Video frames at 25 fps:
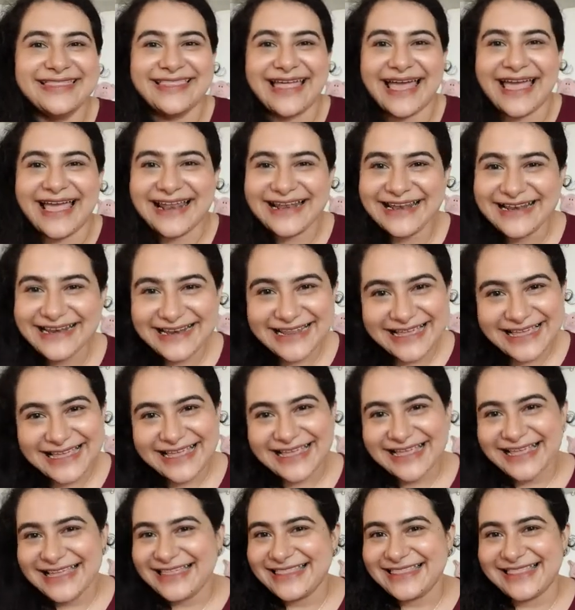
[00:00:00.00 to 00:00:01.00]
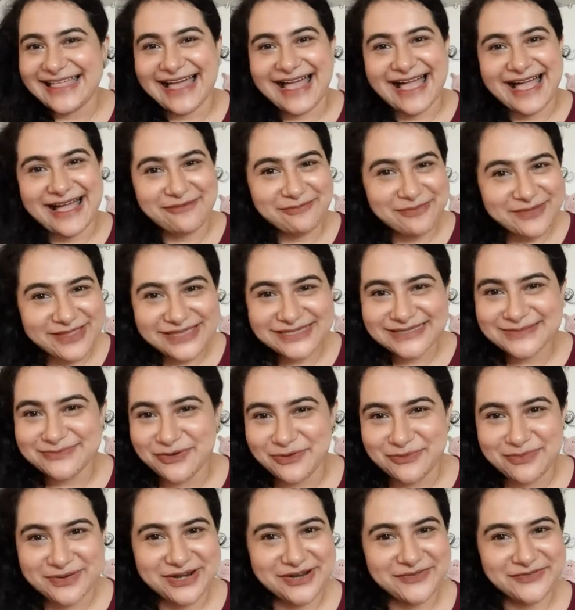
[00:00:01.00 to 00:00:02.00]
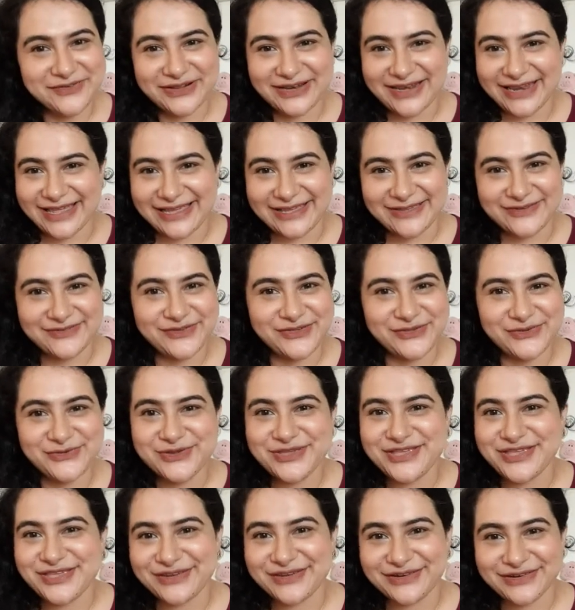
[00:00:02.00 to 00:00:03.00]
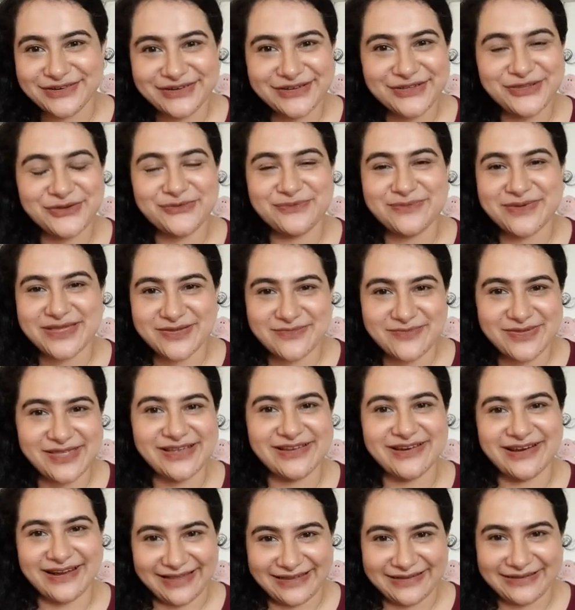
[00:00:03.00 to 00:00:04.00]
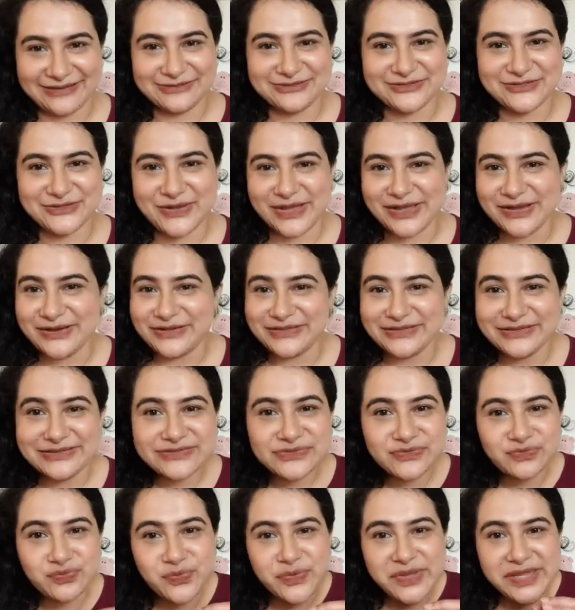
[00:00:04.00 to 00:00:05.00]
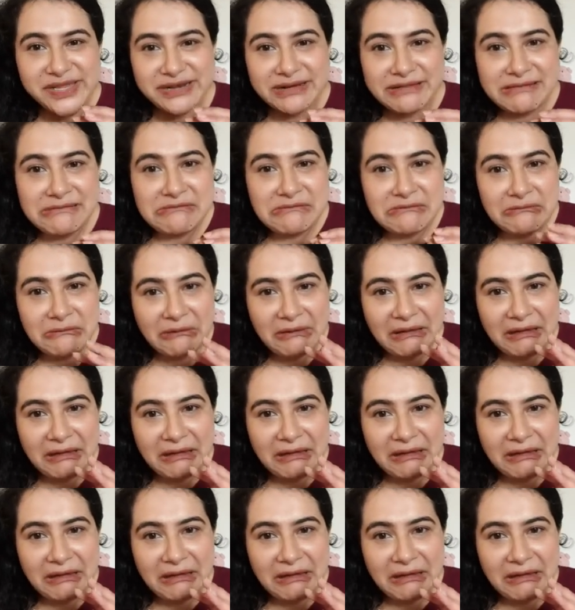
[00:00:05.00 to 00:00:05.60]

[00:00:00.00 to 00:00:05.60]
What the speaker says: And the happiest moment of your life, you hear your baby cry. So I heard this weeping.